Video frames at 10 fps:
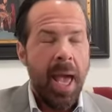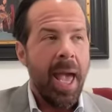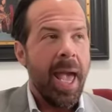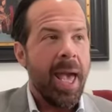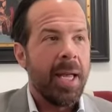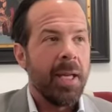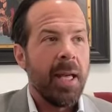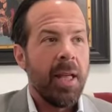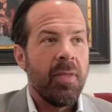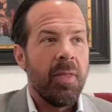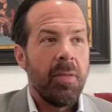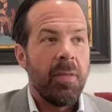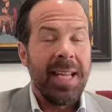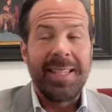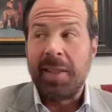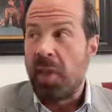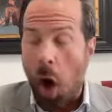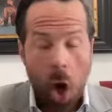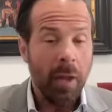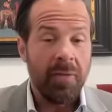And they did
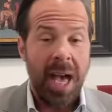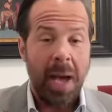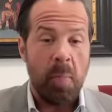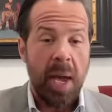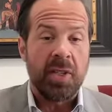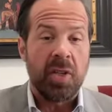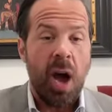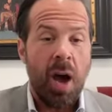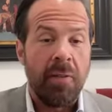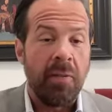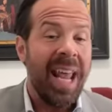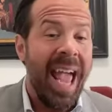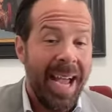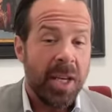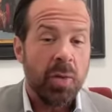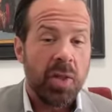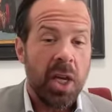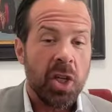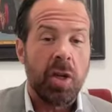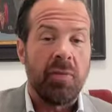all of that based off of an
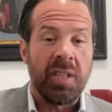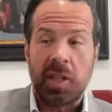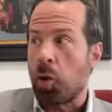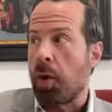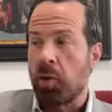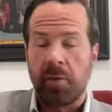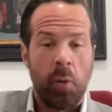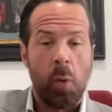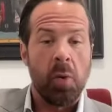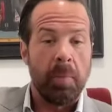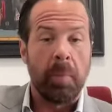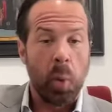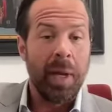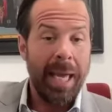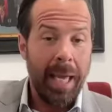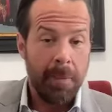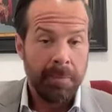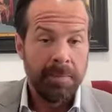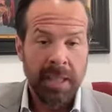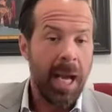accusation of a disgruntled former employee.
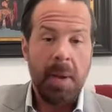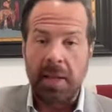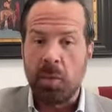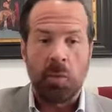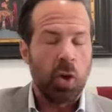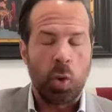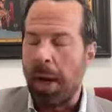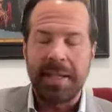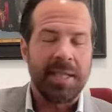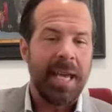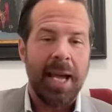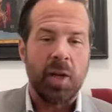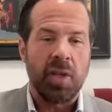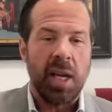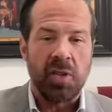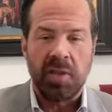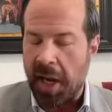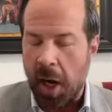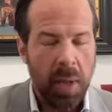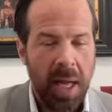The guy made some crazy accusations,
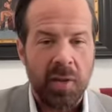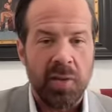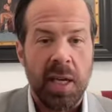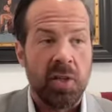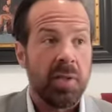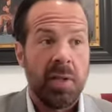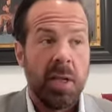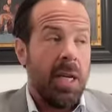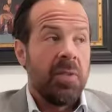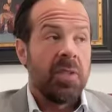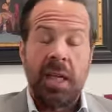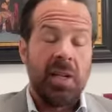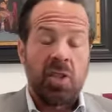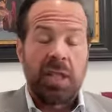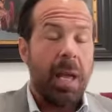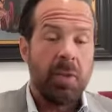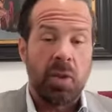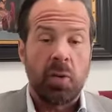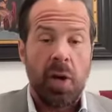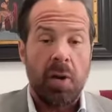terrible accusations. The state just came and
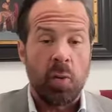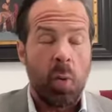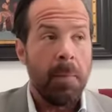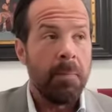took their daughters away.